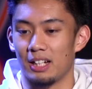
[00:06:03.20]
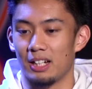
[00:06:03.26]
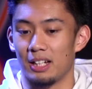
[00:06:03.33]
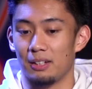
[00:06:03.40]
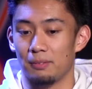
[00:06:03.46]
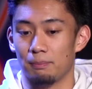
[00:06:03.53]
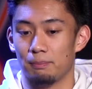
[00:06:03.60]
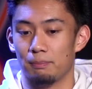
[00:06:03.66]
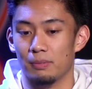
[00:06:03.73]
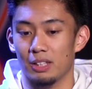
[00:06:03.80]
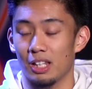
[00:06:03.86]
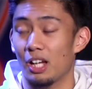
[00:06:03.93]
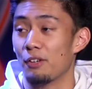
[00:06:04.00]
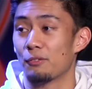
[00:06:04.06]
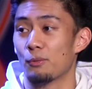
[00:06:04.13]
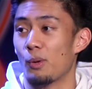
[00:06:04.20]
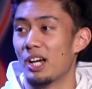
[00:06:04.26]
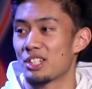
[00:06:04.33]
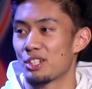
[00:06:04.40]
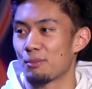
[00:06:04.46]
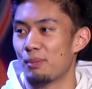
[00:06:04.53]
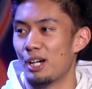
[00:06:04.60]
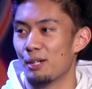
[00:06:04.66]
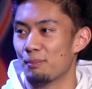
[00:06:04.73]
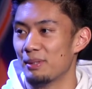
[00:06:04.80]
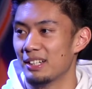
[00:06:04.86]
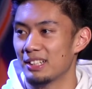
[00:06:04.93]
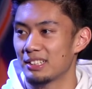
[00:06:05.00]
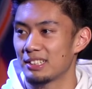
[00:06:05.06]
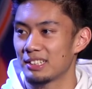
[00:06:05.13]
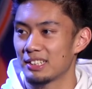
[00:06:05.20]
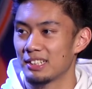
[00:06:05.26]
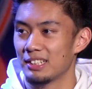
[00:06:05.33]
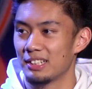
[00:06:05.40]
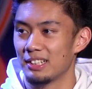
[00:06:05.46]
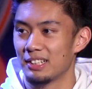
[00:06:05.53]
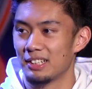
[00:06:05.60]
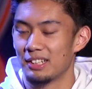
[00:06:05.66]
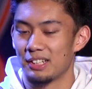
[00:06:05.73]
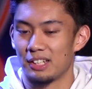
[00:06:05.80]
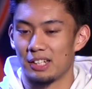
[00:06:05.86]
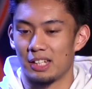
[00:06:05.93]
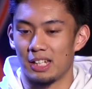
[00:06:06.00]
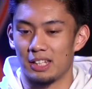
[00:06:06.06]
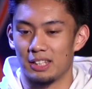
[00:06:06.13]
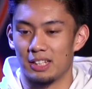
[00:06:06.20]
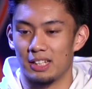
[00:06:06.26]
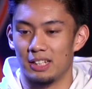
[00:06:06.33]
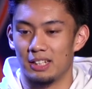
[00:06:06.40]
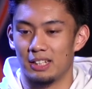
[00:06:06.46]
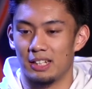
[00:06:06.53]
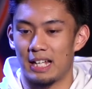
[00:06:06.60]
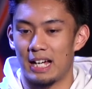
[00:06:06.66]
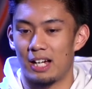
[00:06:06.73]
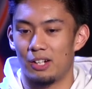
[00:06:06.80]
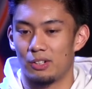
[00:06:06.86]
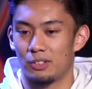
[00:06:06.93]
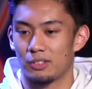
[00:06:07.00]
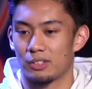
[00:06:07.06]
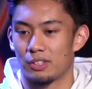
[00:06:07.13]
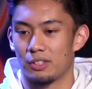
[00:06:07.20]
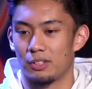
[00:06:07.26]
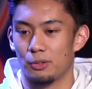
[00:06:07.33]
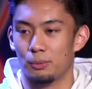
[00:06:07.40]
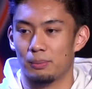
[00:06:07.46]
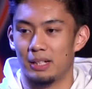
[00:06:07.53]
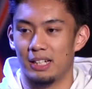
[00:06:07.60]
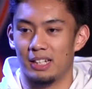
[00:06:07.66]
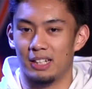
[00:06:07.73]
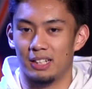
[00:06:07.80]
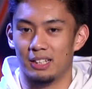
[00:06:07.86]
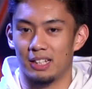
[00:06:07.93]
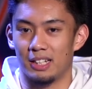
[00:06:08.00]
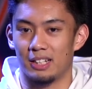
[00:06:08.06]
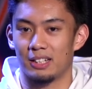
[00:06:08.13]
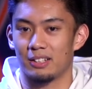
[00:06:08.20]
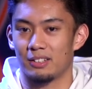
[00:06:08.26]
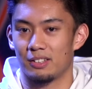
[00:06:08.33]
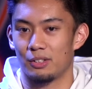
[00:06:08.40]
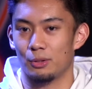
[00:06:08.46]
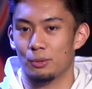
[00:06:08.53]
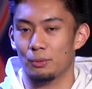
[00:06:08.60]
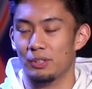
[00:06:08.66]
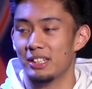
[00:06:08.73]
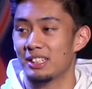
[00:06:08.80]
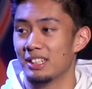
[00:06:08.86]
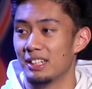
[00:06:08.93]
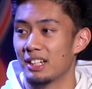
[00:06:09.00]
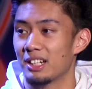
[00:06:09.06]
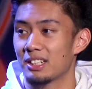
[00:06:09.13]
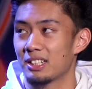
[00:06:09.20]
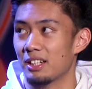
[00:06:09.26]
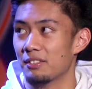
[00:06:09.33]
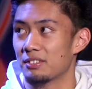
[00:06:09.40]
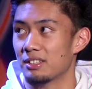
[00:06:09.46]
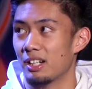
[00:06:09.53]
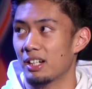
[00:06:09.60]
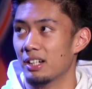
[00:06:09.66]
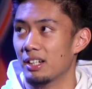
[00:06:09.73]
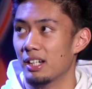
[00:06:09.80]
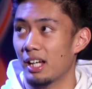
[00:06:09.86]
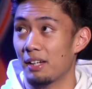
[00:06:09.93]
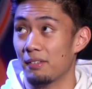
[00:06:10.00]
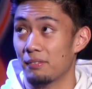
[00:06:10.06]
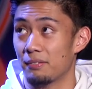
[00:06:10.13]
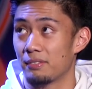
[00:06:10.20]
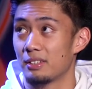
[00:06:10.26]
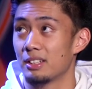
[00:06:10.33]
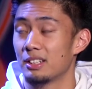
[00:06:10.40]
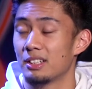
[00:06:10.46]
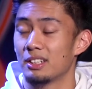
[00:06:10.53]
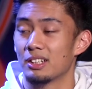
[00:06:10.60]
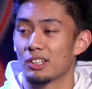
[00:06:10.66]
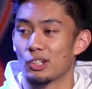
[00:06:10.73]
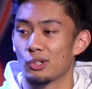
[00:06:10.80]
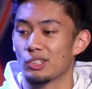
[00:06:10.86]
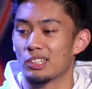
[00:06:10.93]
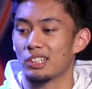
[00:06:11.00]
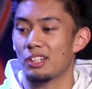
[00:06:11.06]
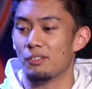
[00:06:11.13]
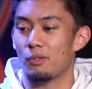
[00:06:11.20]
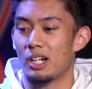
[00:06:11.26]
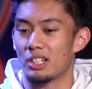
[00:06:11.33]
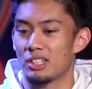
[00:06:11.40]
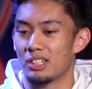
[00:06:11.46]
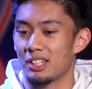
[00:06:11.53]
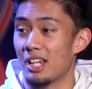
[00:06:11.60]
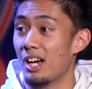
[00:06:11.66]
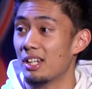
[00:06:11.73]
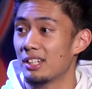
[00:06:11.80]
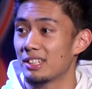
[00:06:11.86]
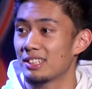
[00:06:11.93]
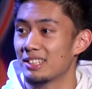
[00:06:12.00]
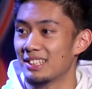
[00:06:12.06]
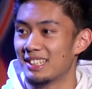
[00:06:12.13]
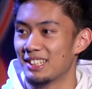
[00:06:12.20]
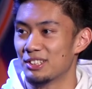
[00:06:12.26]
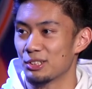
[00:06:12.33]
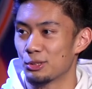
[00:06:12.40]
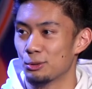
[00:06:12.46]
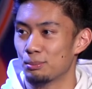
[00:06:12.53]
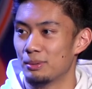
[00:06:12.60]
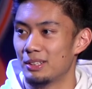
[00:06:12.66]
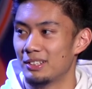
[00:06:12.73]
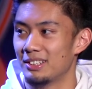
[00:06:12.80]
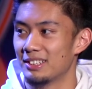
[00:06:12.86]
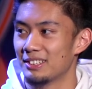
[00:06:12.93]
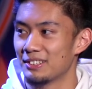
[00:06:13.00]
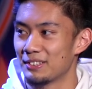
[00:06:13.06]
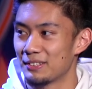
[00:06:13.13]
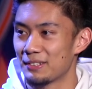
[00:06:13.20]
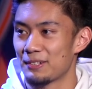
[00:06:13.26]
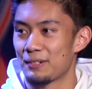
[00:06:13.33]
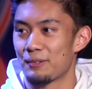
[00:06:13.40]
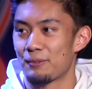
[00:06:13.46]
I loved watching Paul Pierce. Mm-hmm and then now through my like through recent years, I've started I've grown to love watching Giannis Antetokounmpo. Oh, Giannis,